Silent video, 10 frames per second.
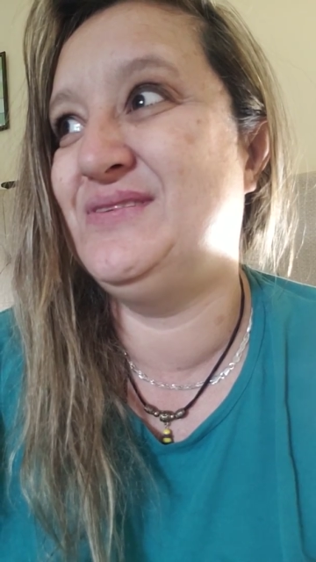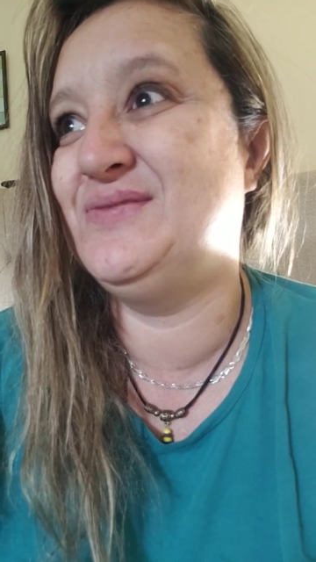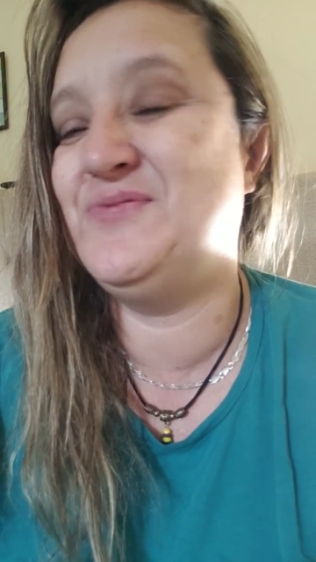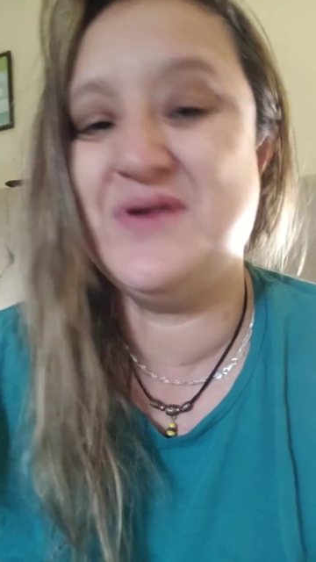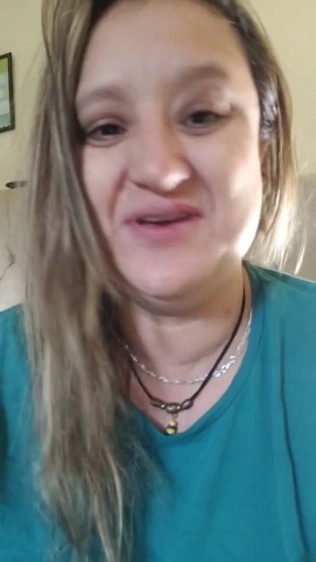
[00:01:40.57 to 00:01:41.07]

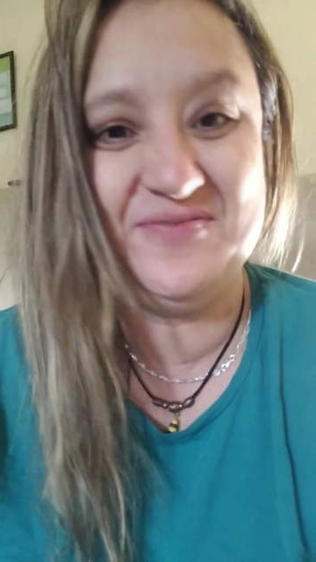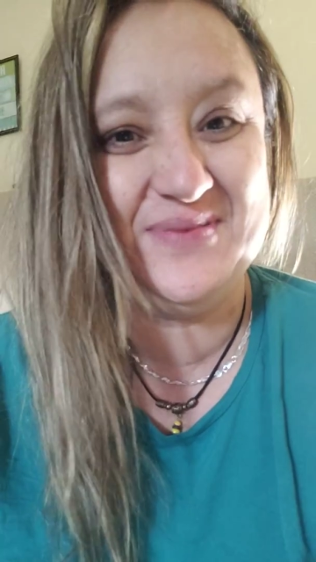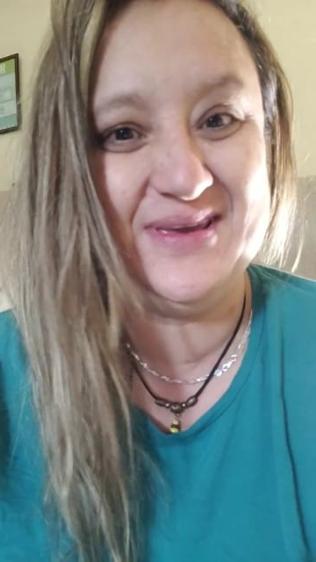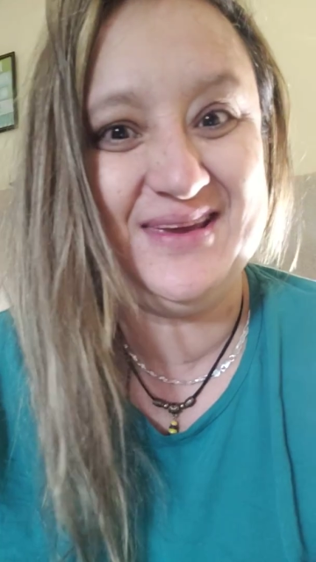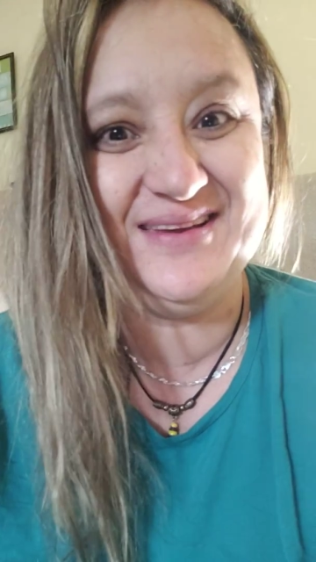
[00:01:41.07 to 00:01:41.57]
way of
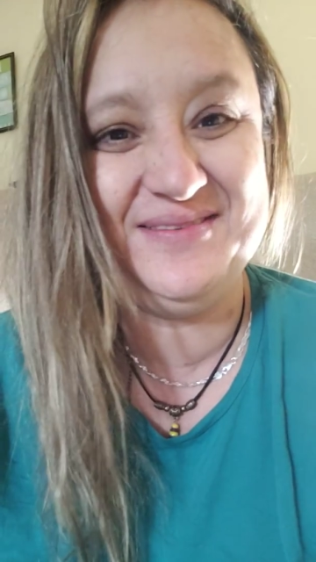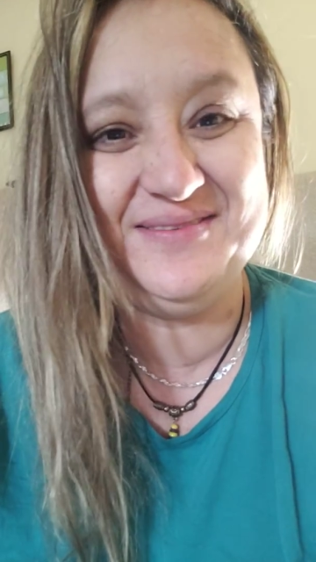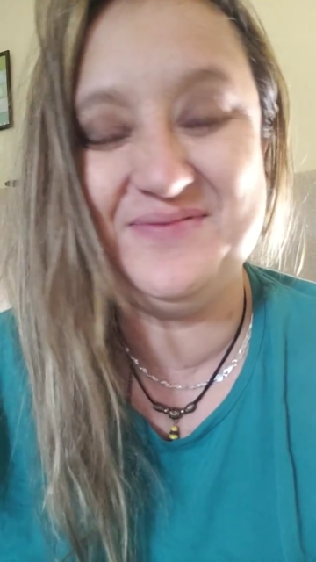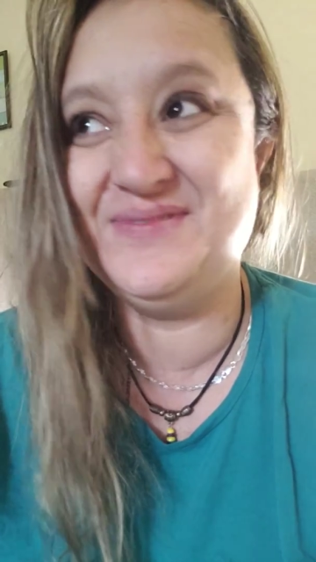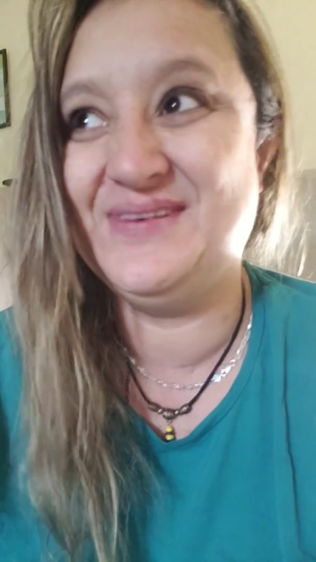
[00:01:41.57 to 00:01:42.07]
being,
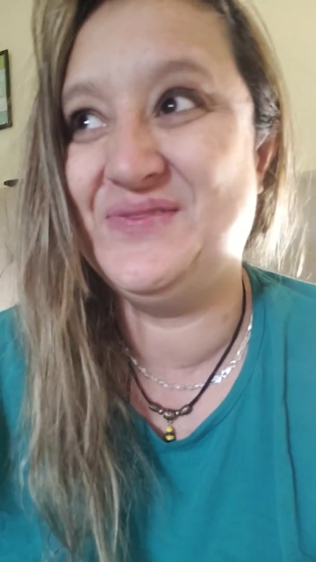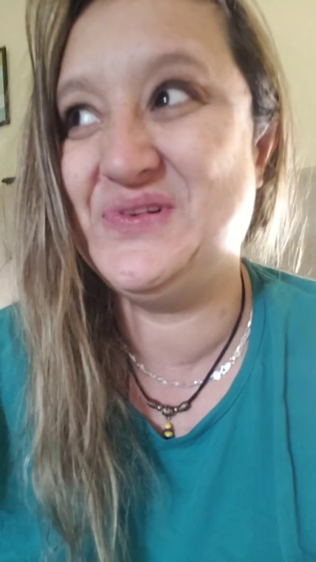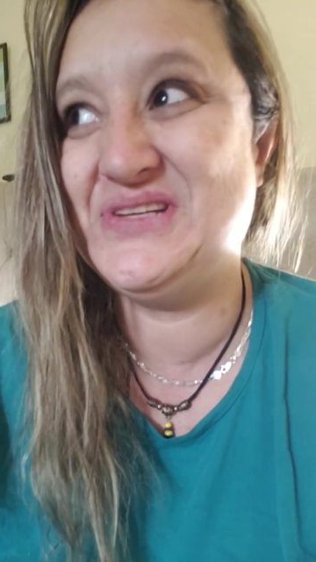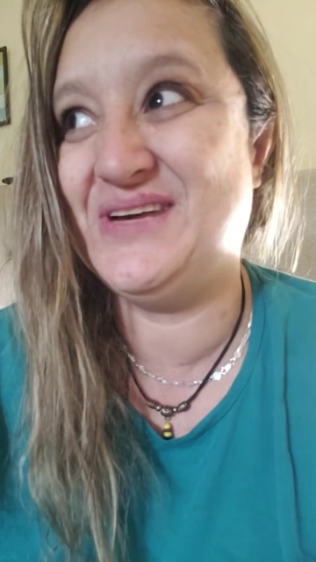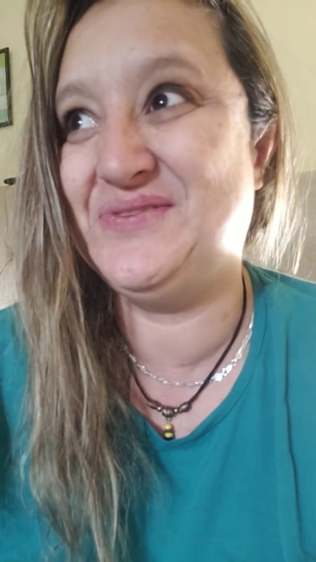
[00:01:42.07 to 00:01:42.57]

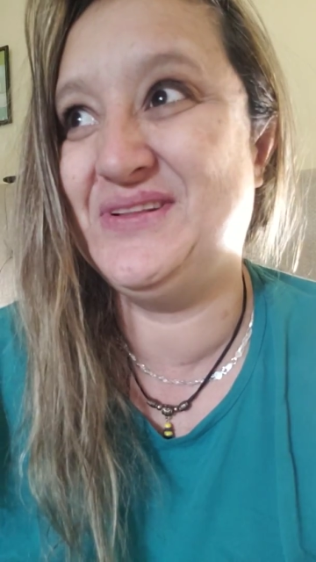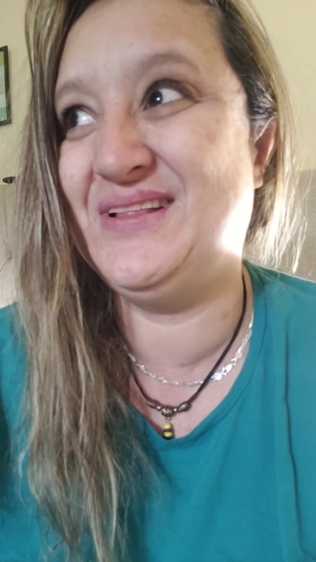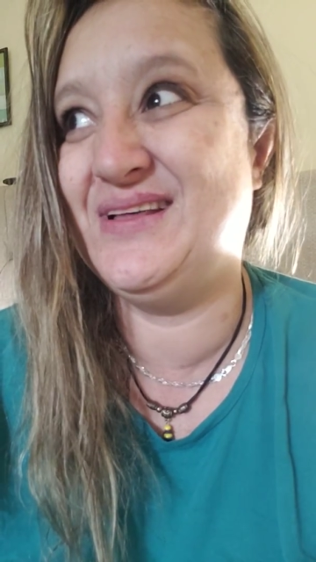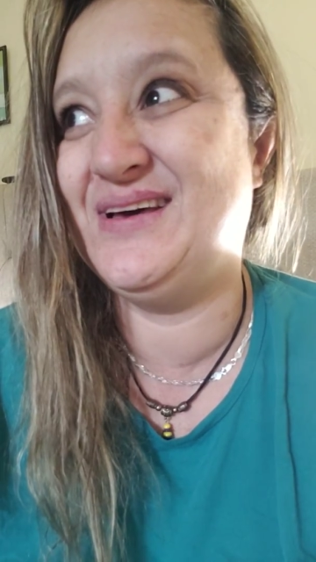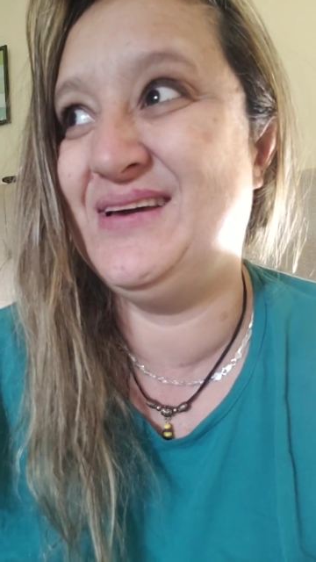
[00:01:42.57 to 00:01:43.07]
which I really
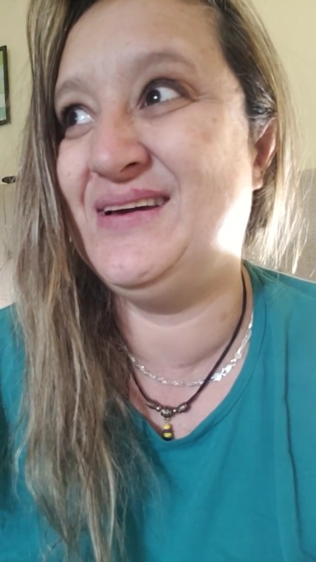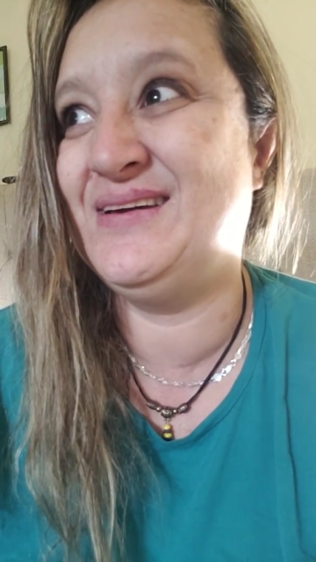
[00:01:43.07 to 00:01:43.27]
like.